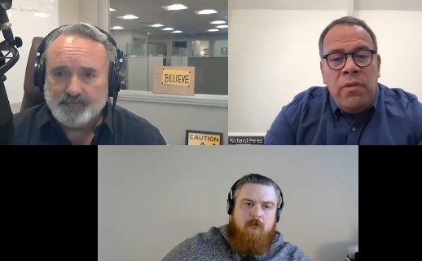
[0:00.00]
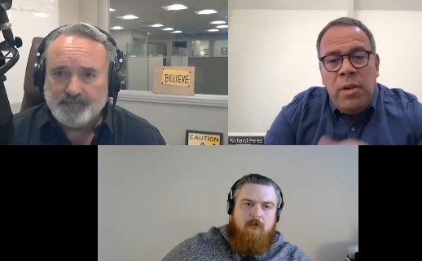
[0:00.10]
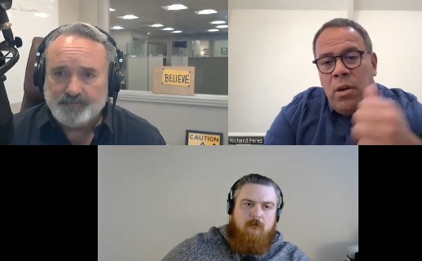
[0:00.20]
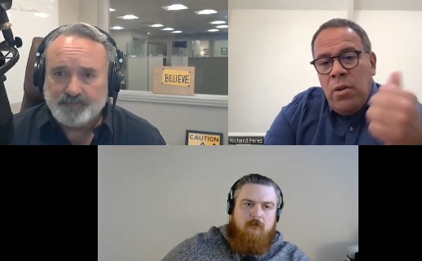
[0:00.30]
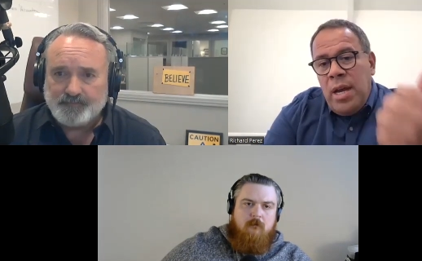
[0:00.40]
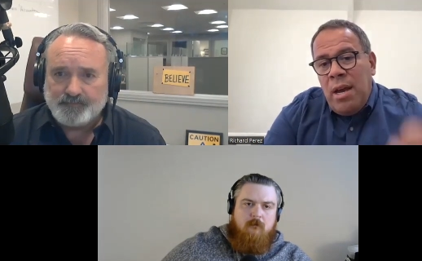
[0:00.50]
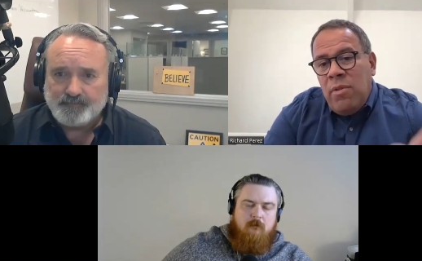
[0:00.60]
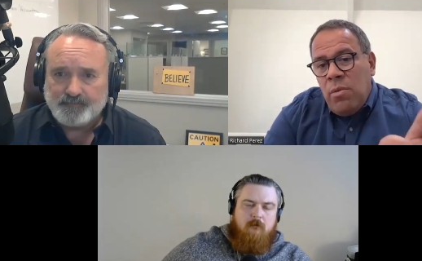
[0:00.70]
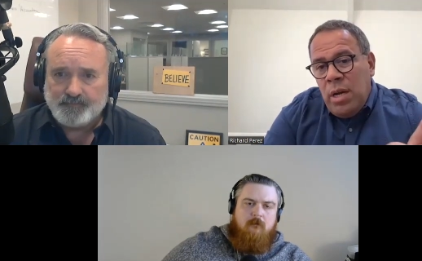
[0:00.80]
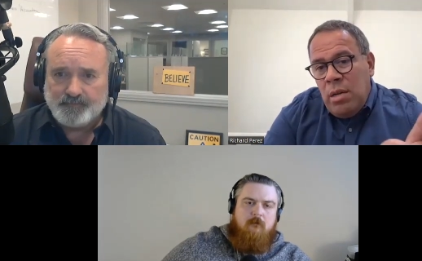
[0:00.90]
Speaker 1: if you don't have
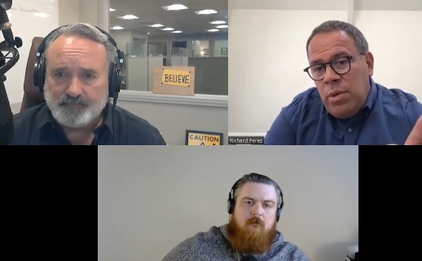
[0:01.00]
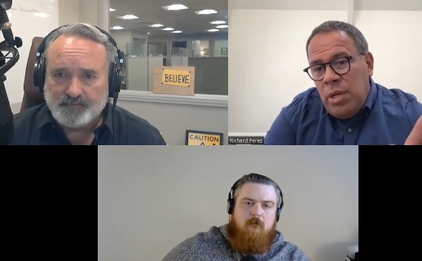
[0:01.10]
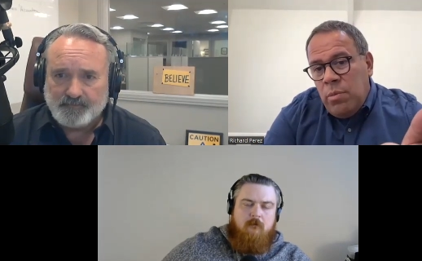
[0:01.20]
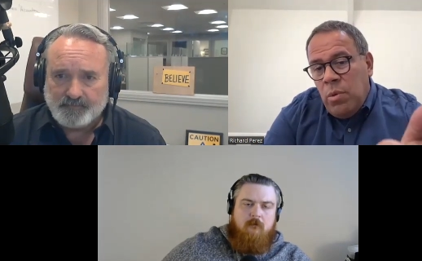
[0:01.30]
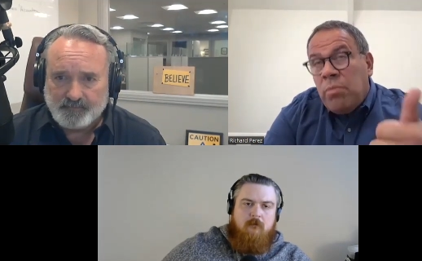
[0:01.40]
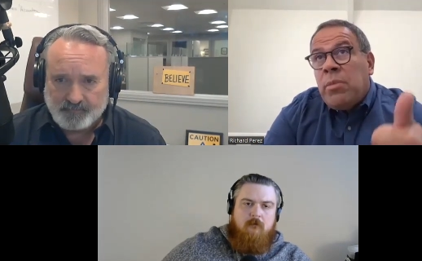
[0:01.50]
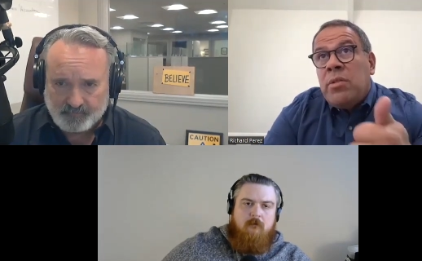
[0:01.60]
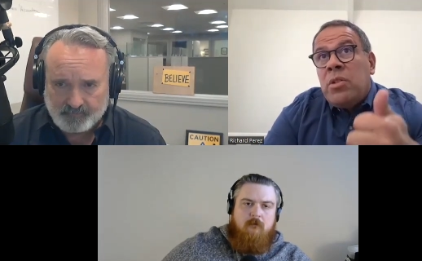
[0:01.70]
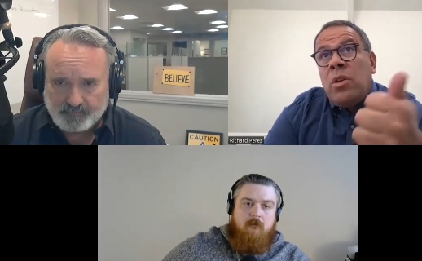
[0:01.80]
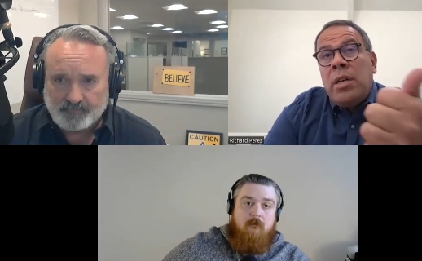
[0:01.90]
the right people well,
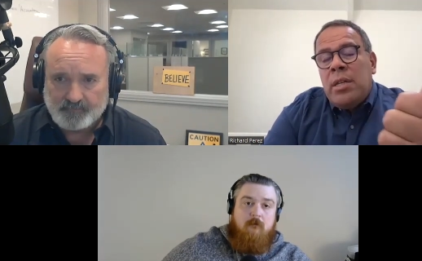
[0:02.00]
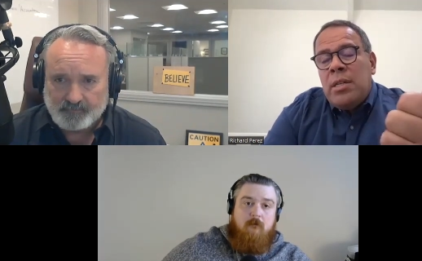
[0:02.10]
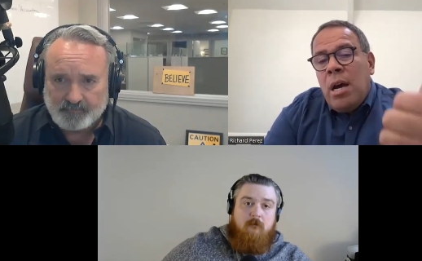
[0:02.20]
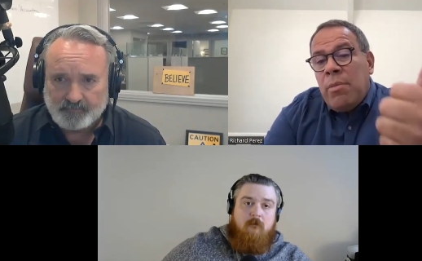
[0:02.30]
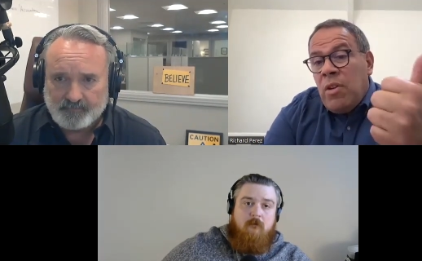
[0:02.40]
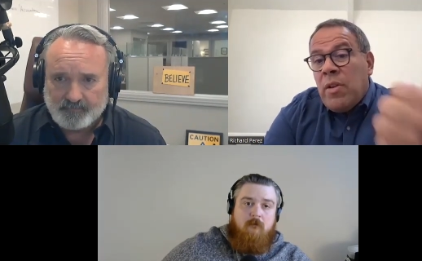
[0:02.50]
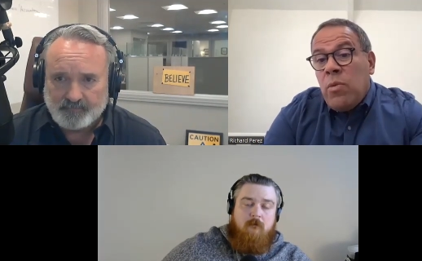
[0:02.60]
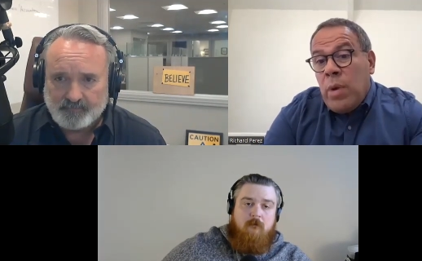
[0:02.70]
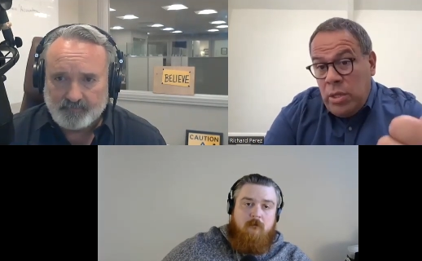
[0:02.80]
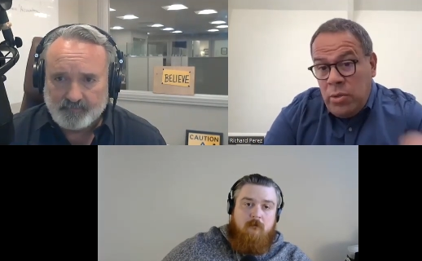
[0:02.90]
let's just start at the top if you don't have
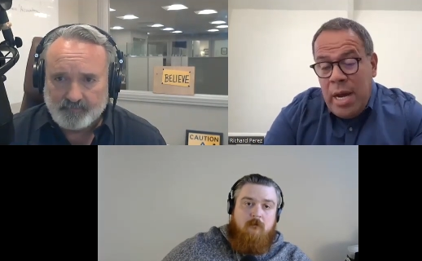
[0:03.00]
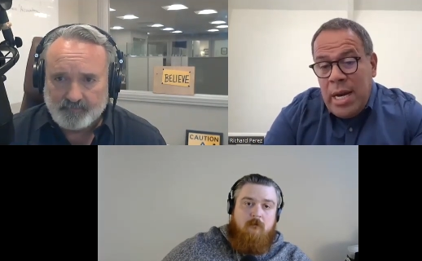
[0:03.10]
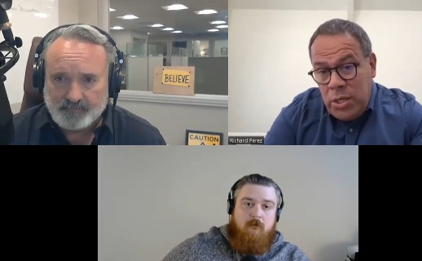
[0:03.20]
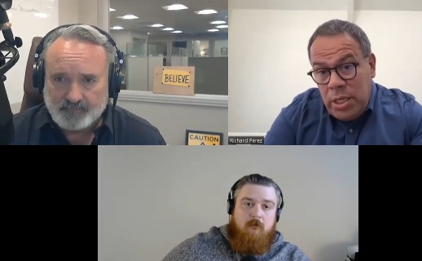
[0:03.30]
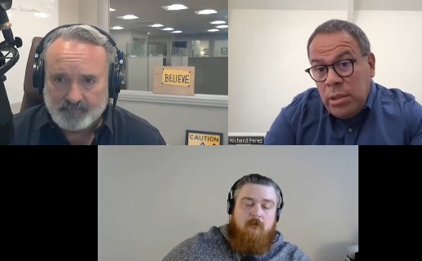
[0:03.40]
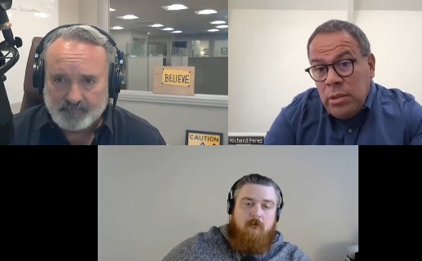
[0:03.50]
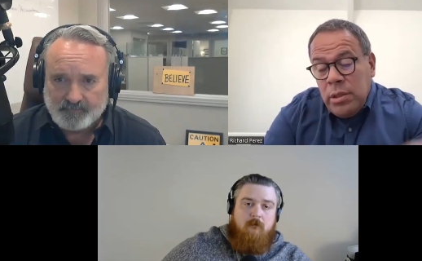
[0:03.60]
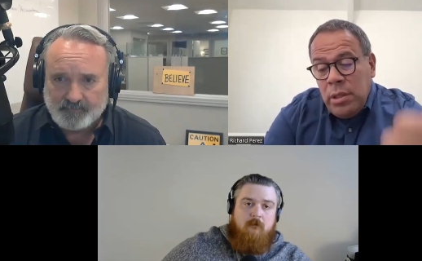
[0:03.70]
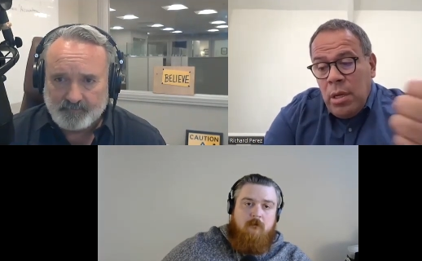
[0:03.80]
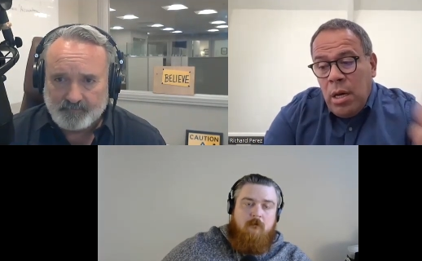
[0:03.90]
the right strategy
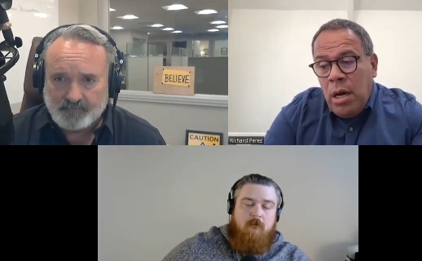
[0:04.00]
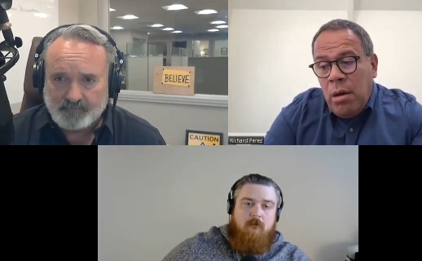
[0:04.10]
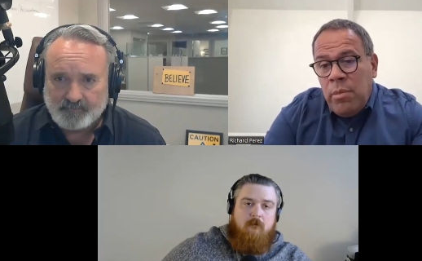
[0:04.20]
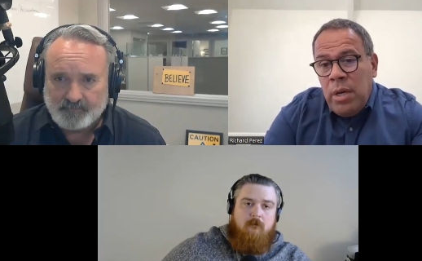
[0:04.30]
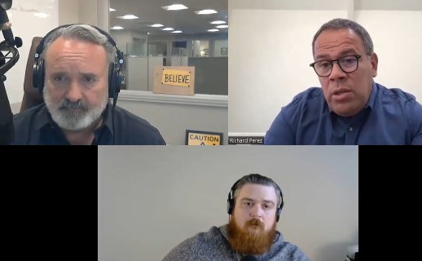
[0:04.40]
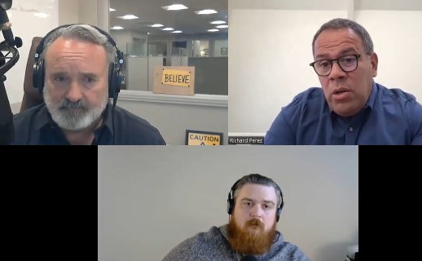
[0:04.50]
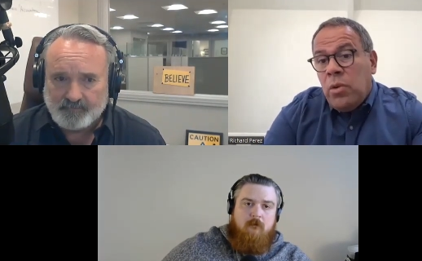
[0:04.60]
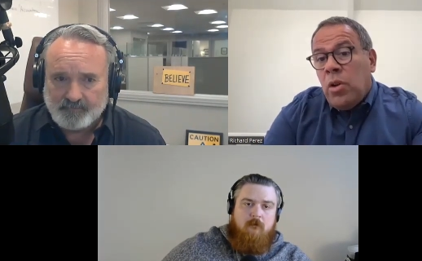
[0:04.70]
um, and you don't